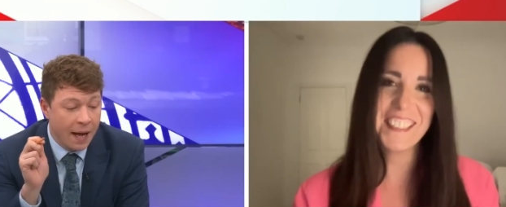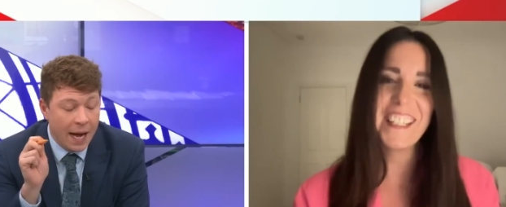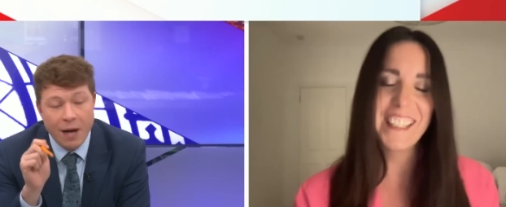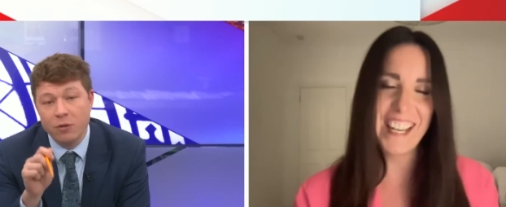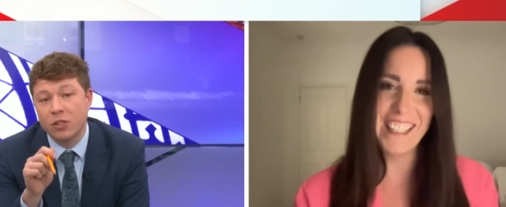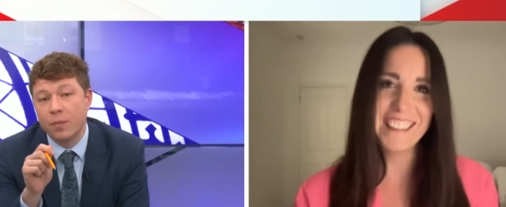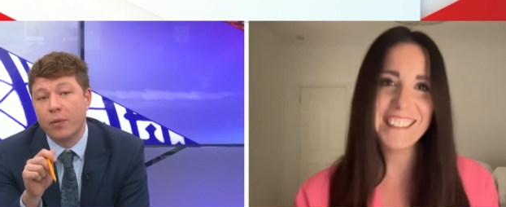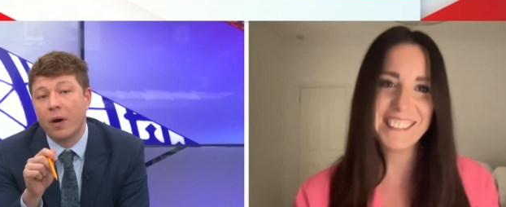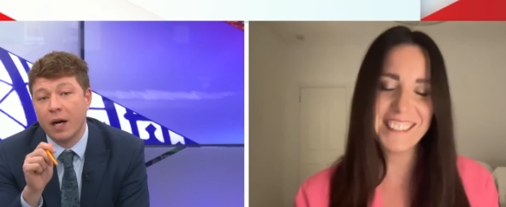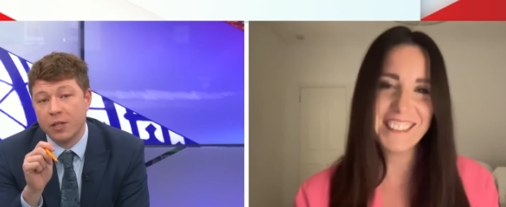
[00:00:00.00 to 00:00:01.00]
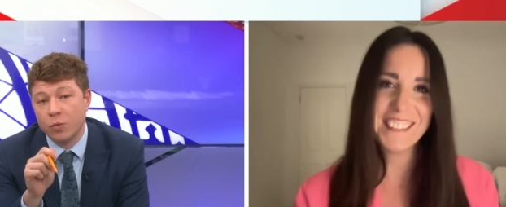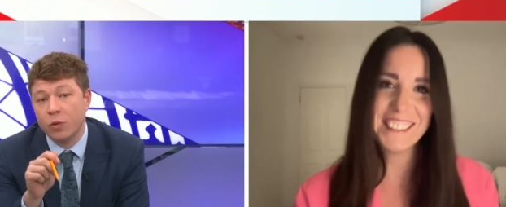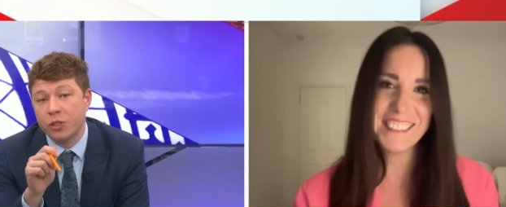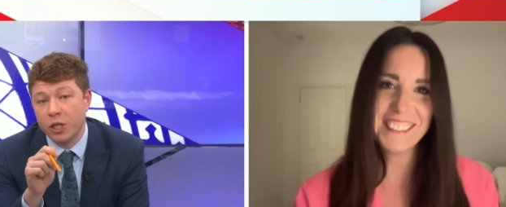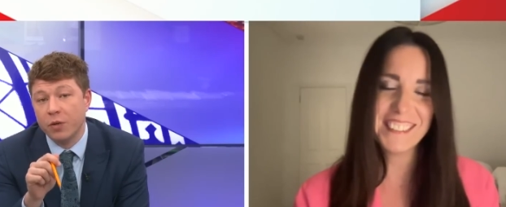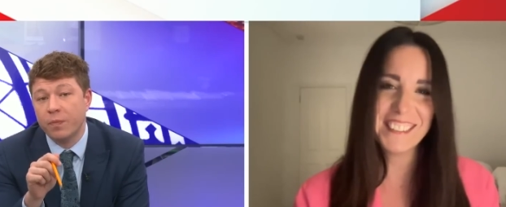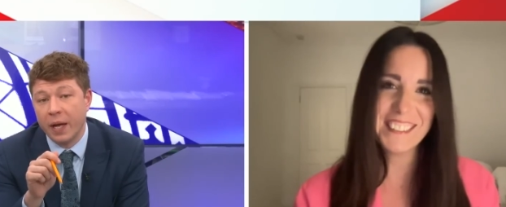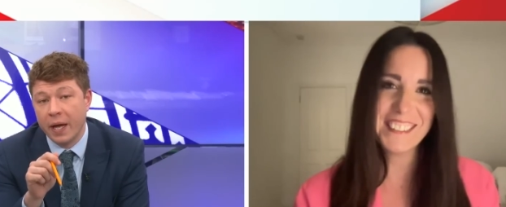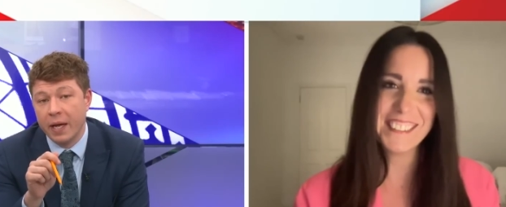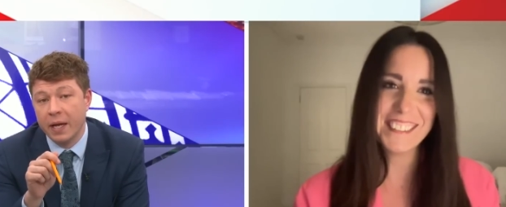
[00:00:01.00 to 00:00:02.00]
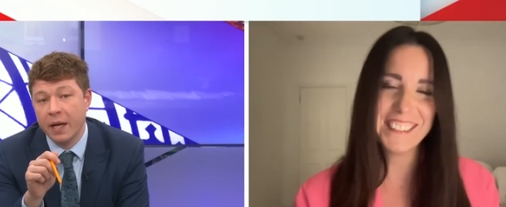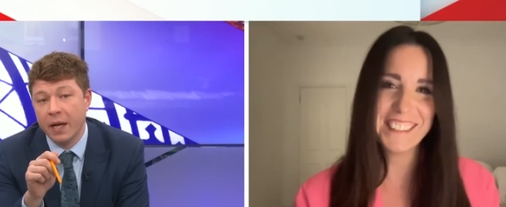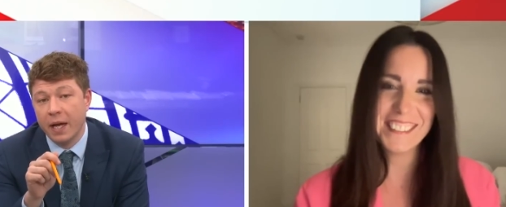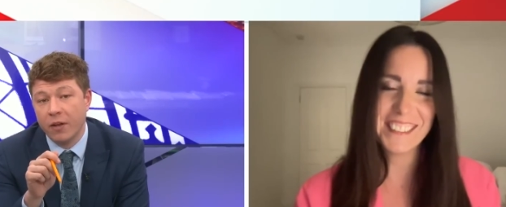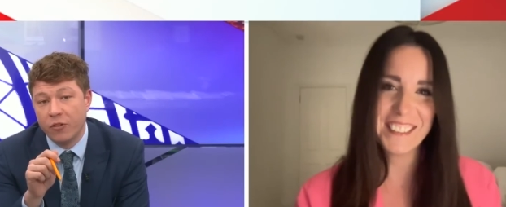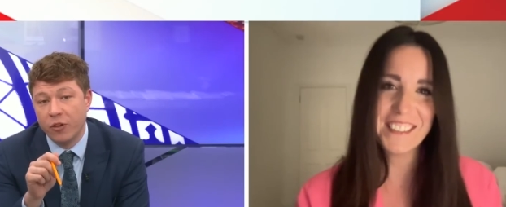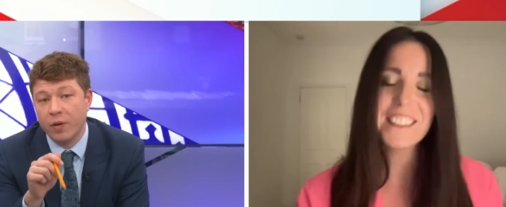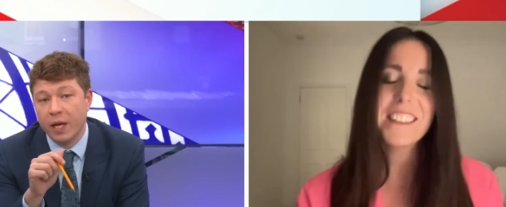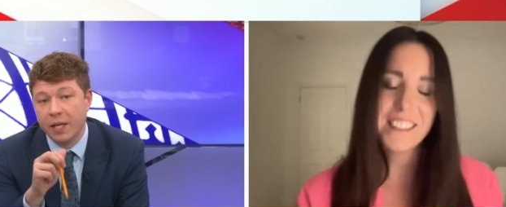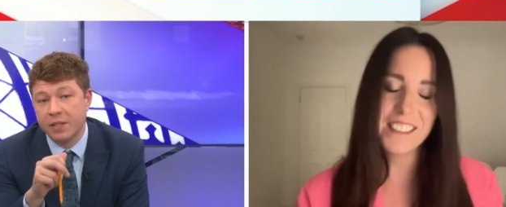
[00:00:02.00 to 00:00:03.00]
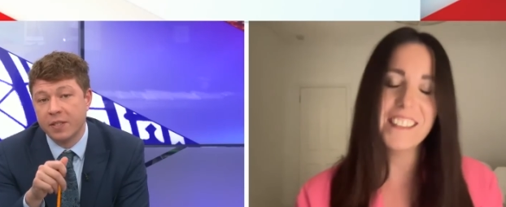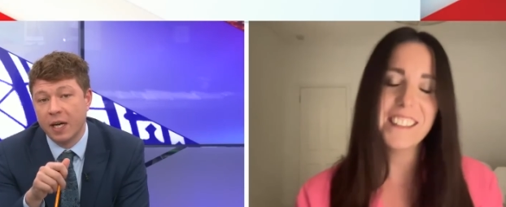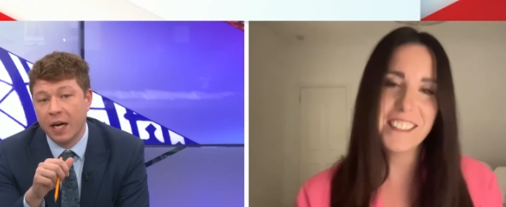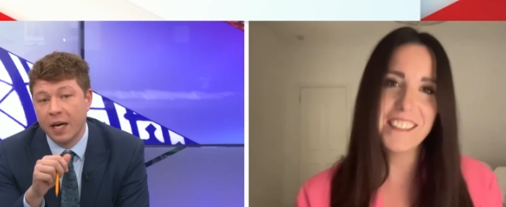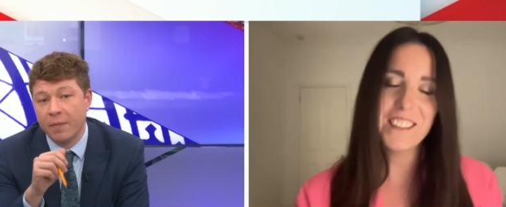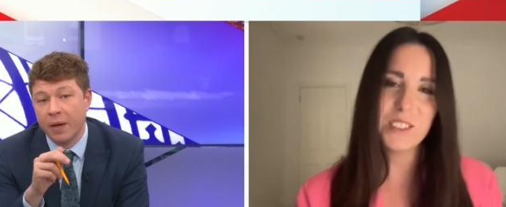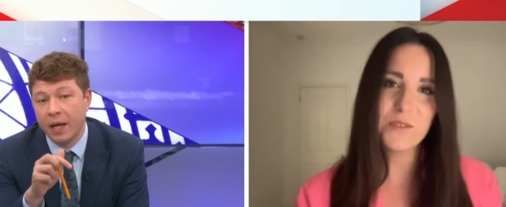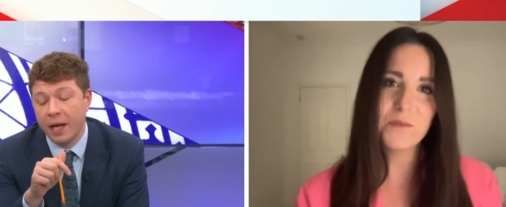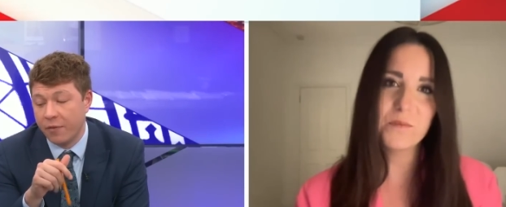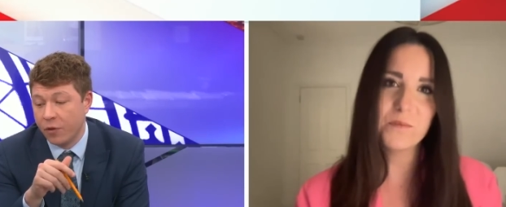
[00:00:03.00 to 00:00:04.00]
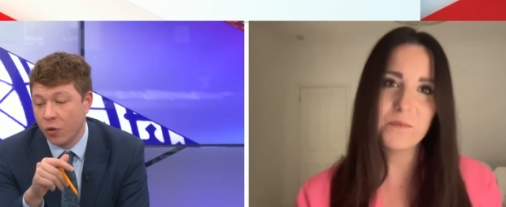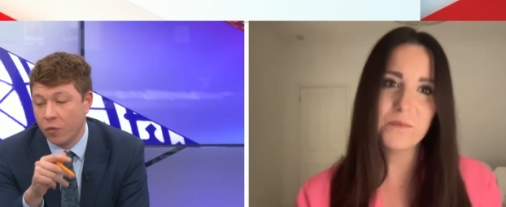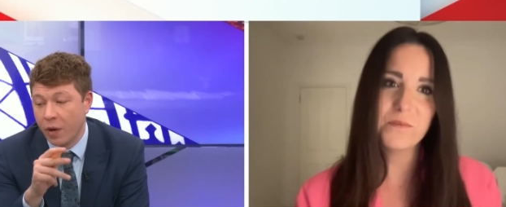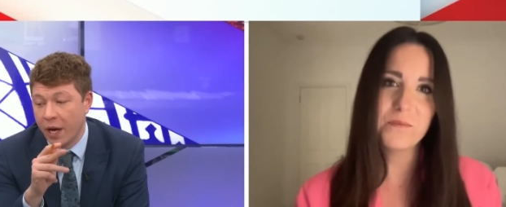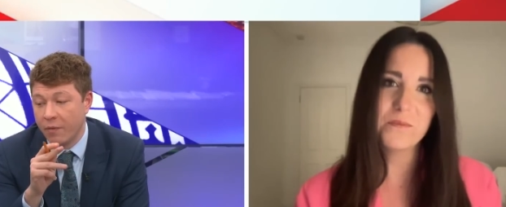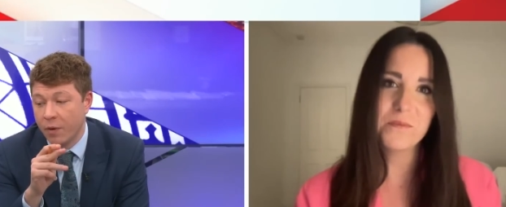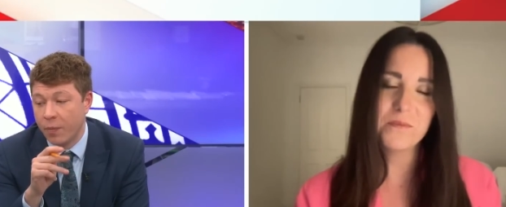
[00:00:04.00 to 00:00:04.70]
Speaker 1: how surprised would you be in two years' time if you're writing